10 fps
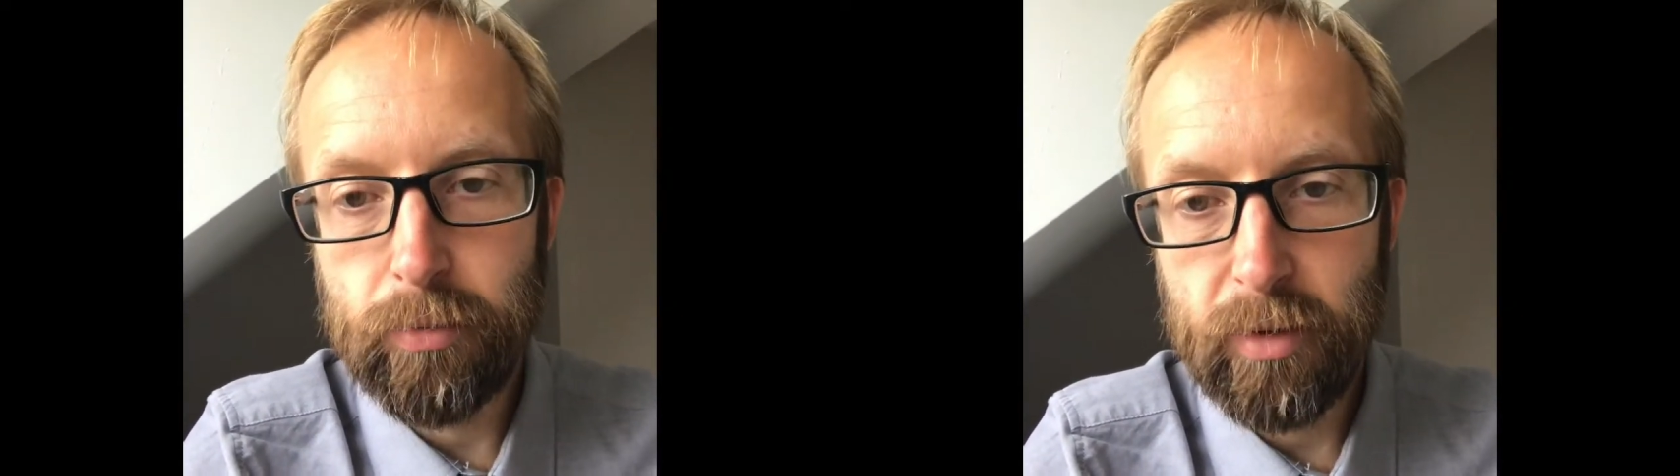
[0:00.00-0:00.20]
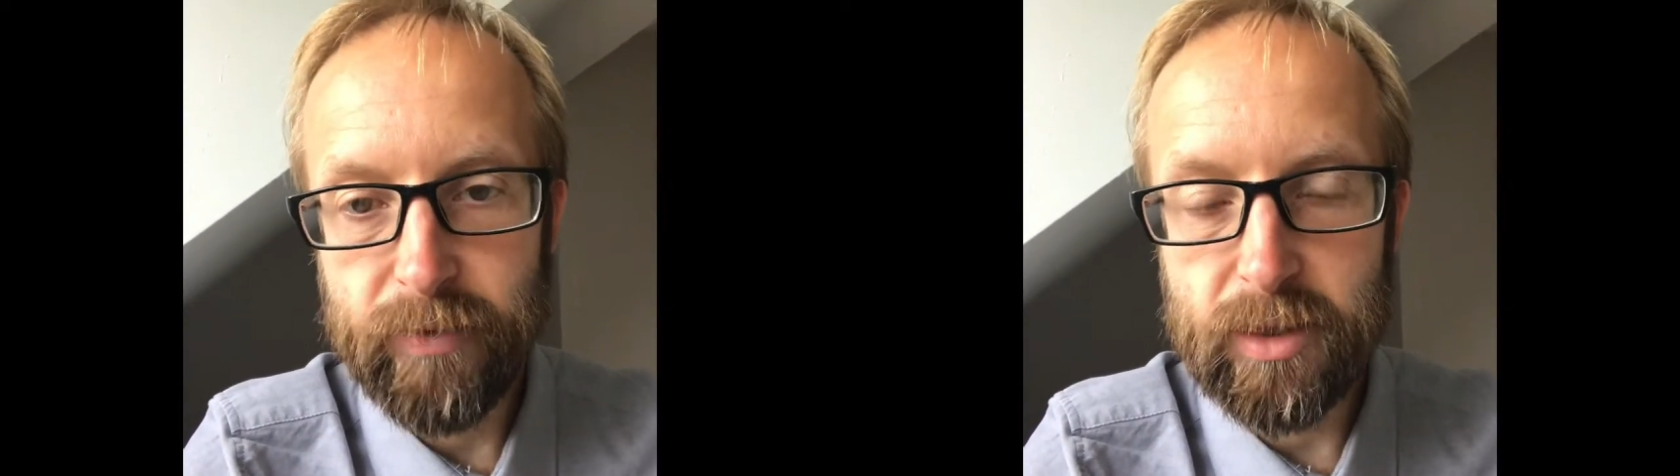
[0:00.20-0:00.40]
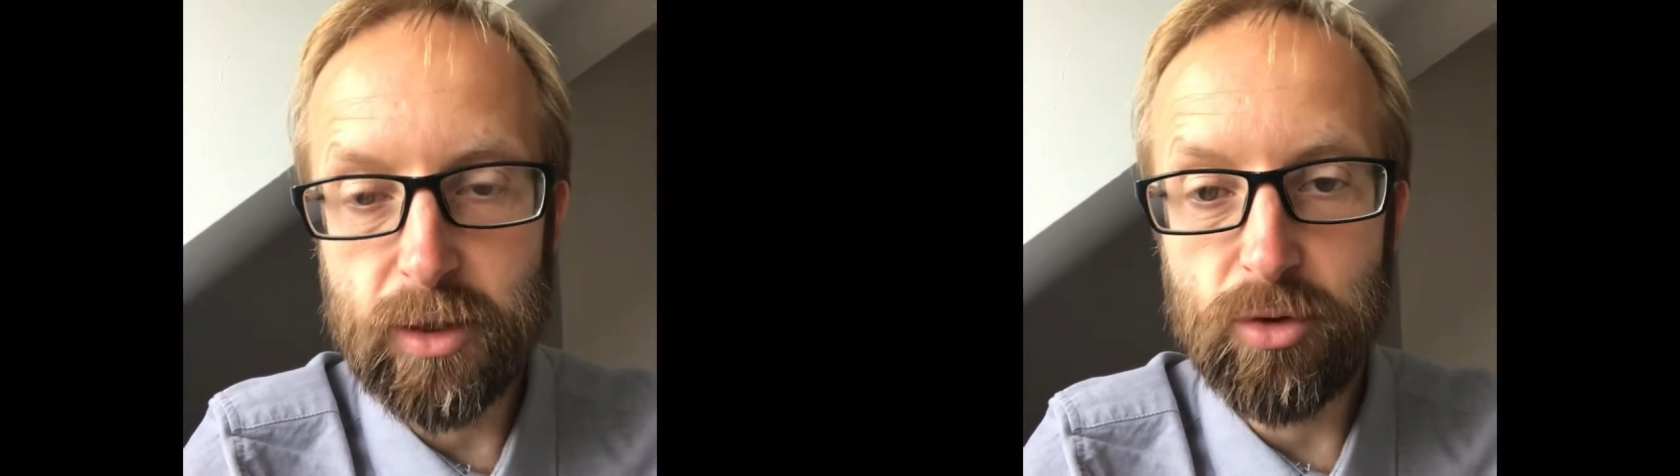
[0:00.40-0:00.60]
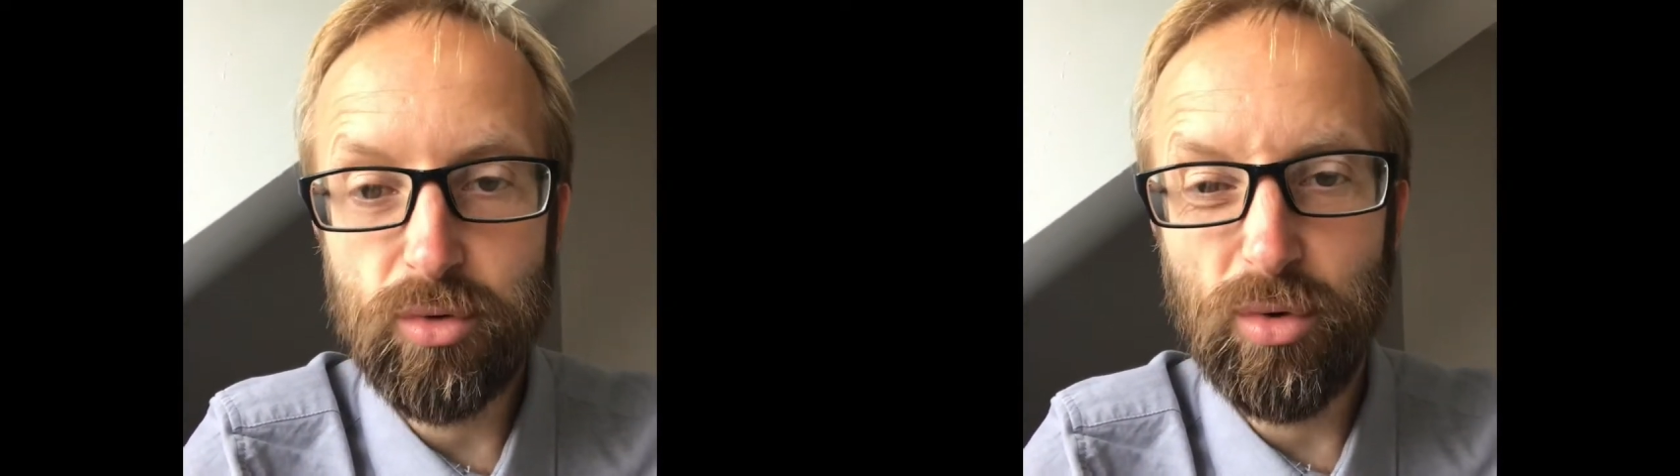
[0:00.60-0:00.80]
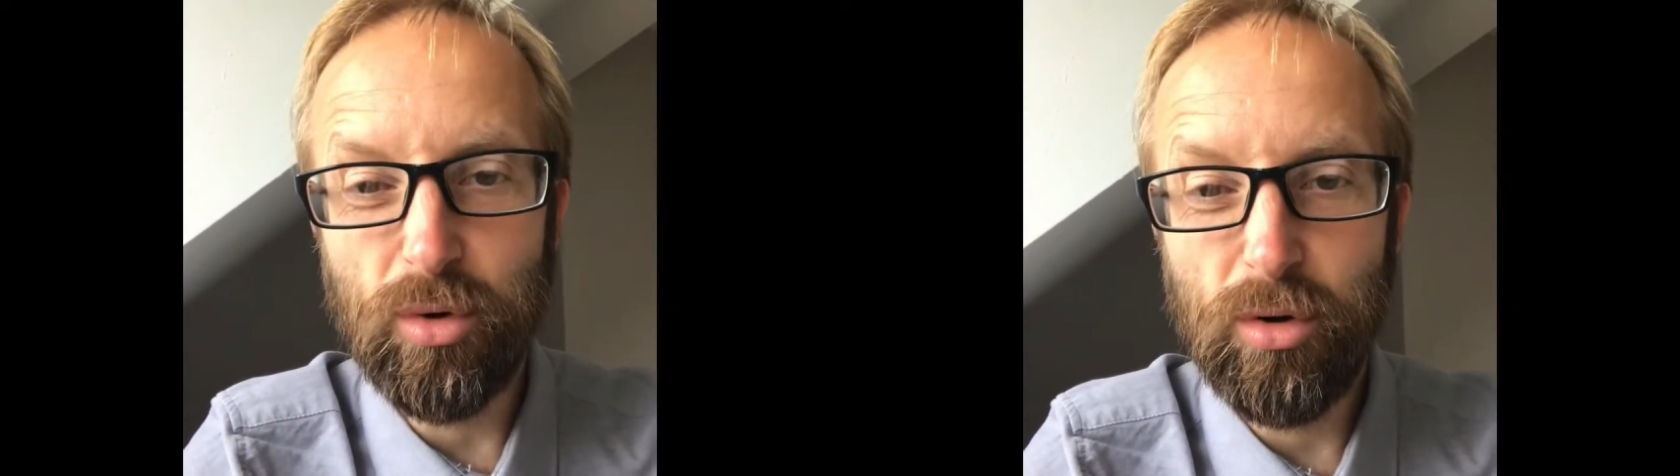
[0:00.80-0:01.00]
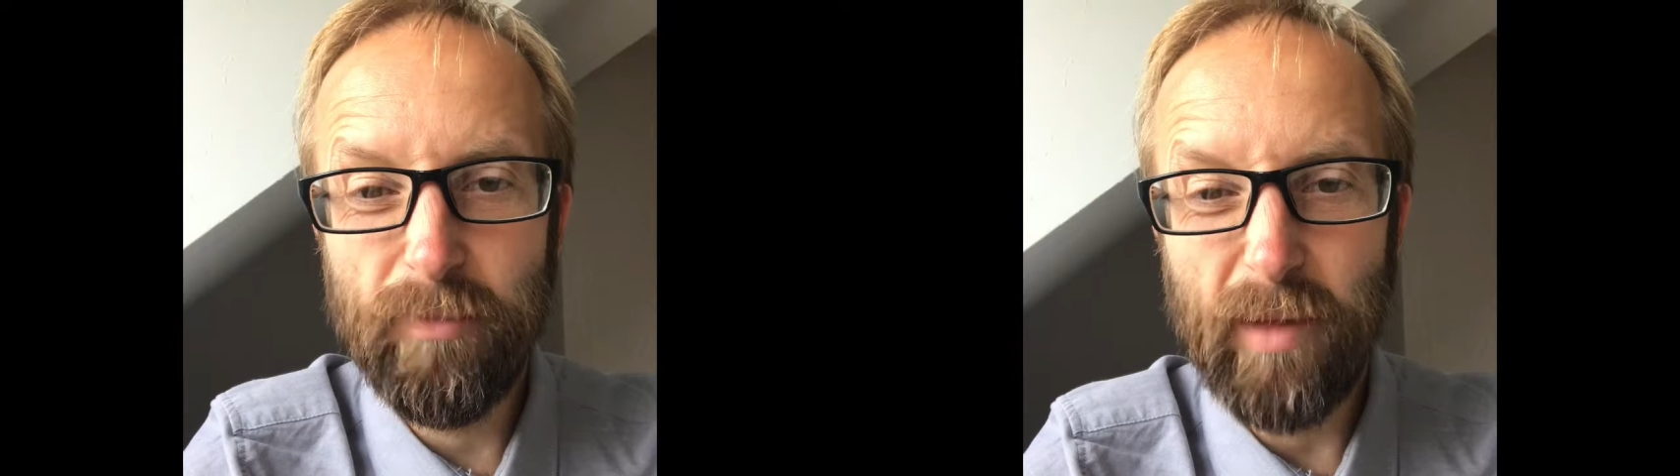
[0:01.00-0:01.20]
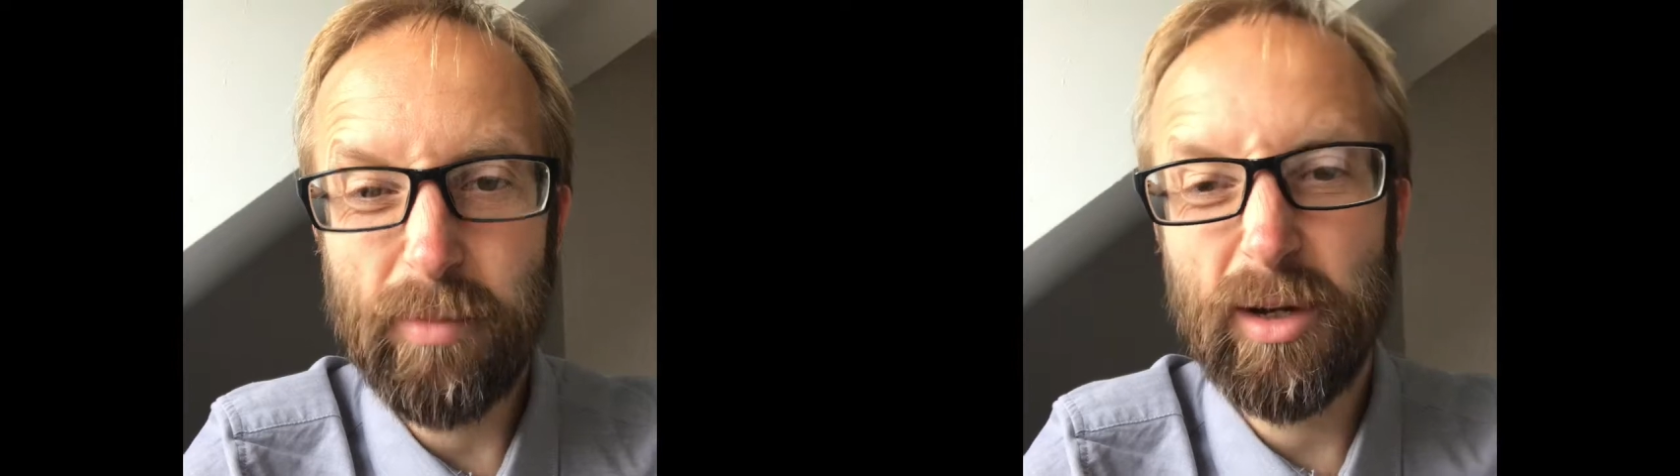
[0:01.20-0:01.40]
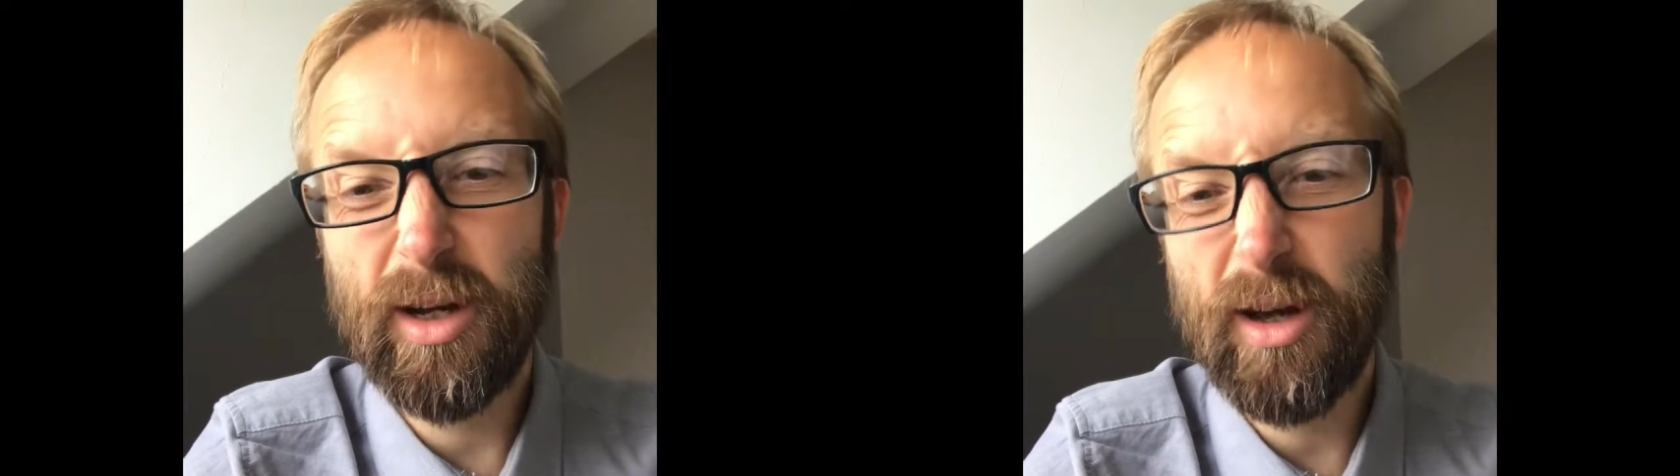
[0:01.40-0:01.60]
If it's in the drawer, I'm
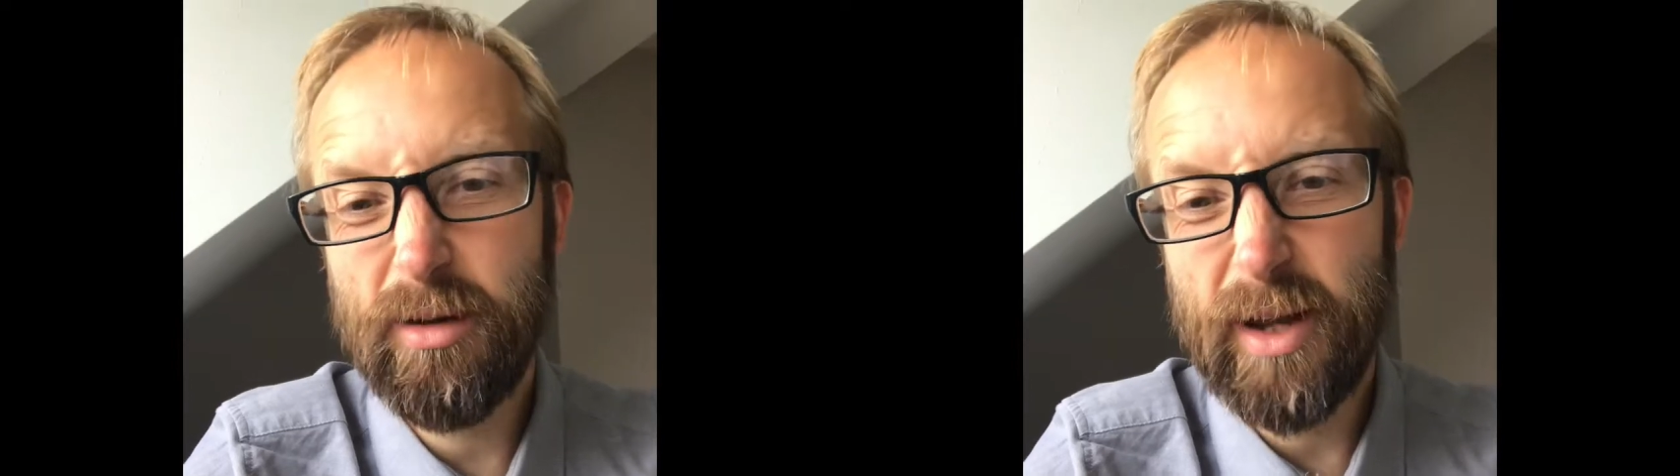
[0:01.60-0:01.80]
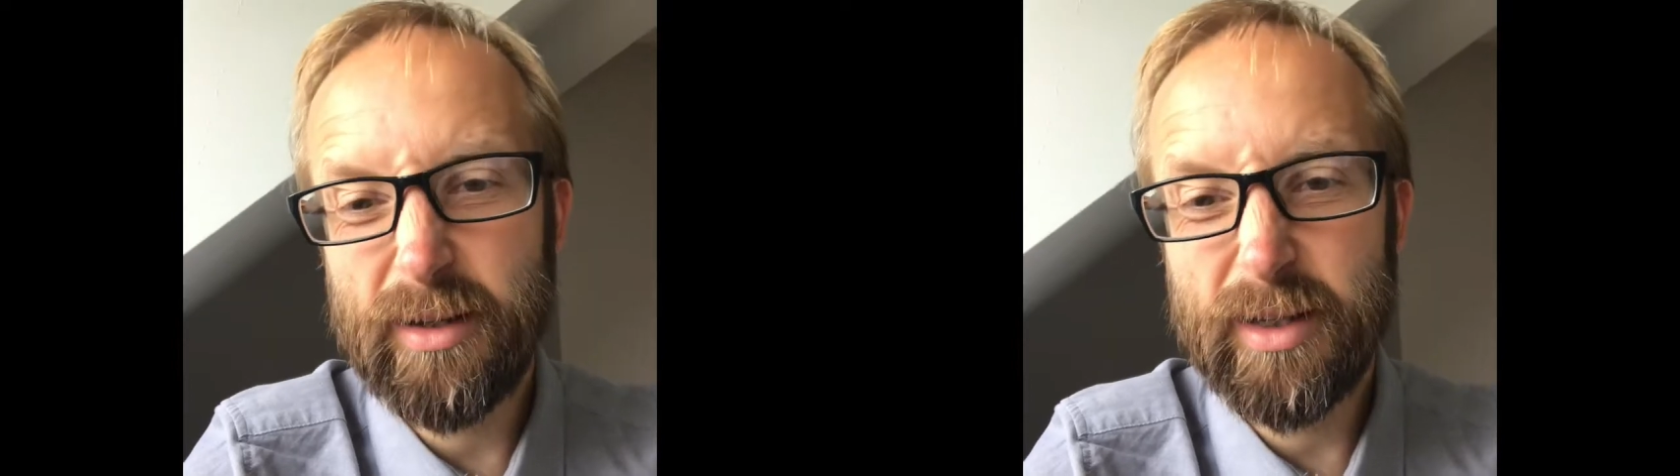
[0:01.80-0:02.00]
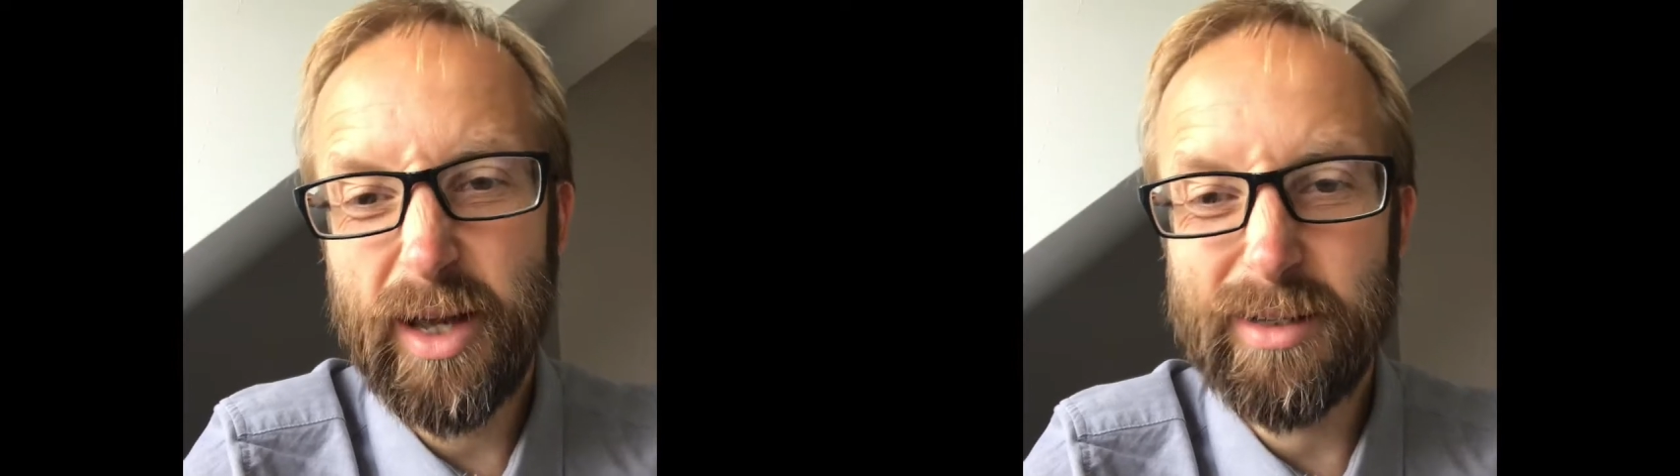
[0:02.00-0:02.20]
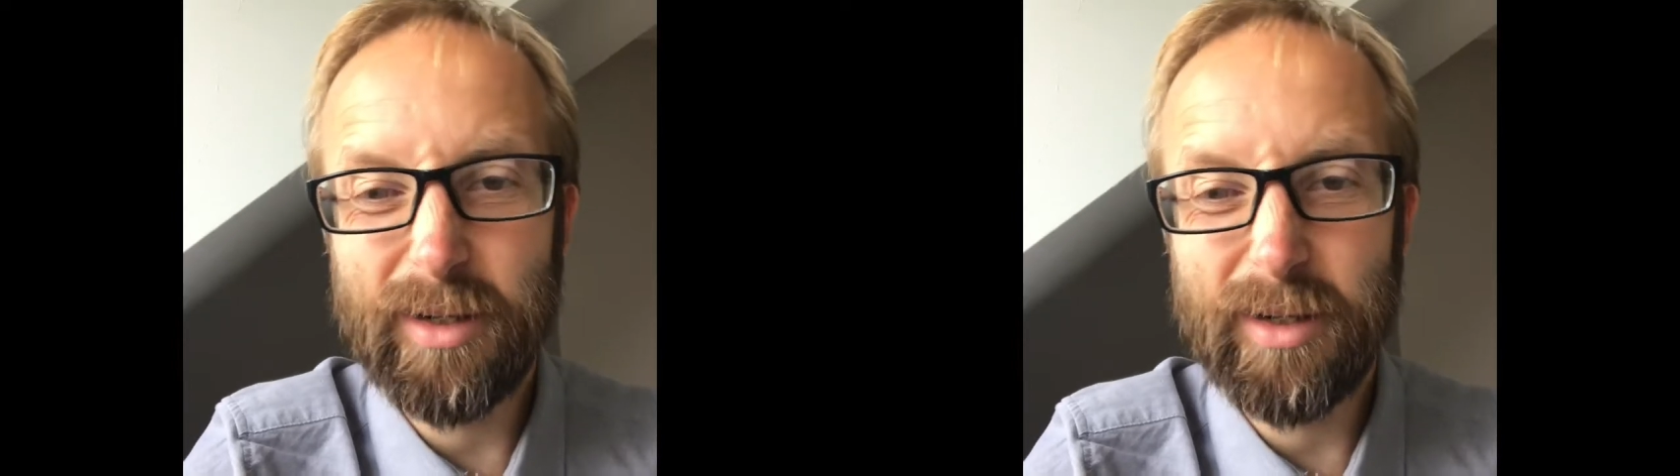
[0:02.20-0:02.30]
going to go downstairs,